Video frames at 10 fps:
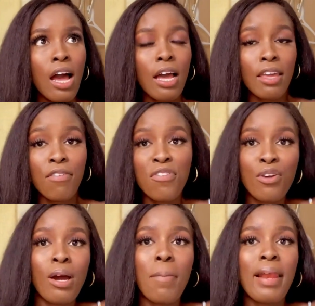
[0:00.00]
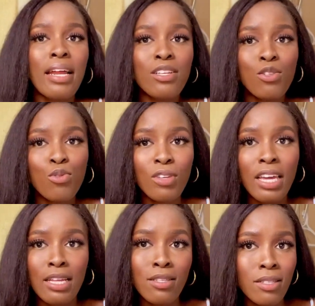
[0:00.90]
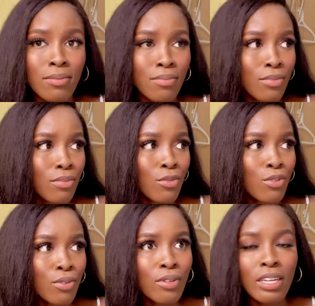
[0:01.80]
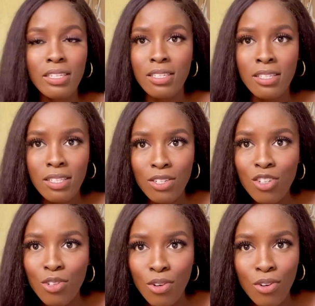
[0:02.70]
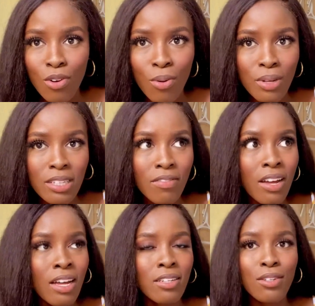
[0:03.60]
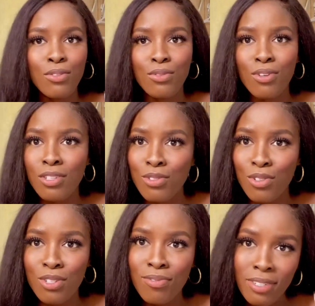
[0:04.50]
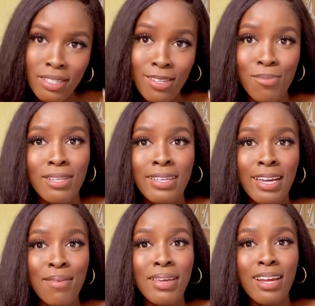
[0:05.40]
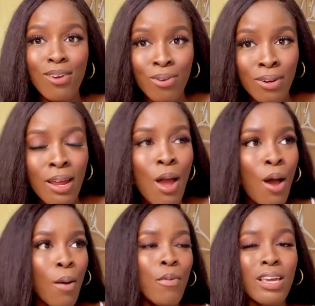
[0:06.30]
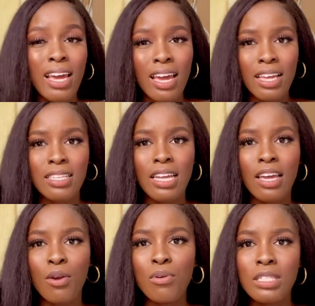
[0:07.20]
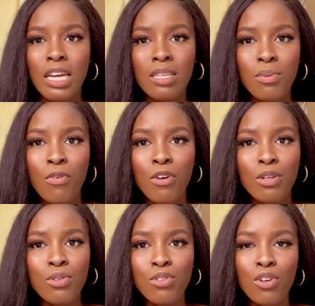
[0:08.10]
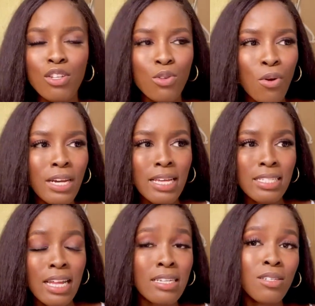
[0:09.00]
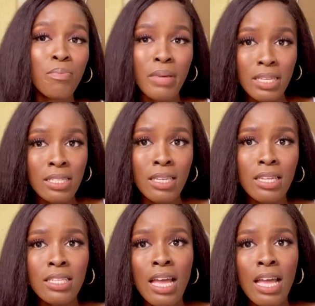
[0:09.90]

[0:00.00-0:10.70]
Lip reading: if you are planning to get, you know, a distinction or whatever, do not just read Sembulingam alone. But yeah, it's like a good textbook for you to just understand the basics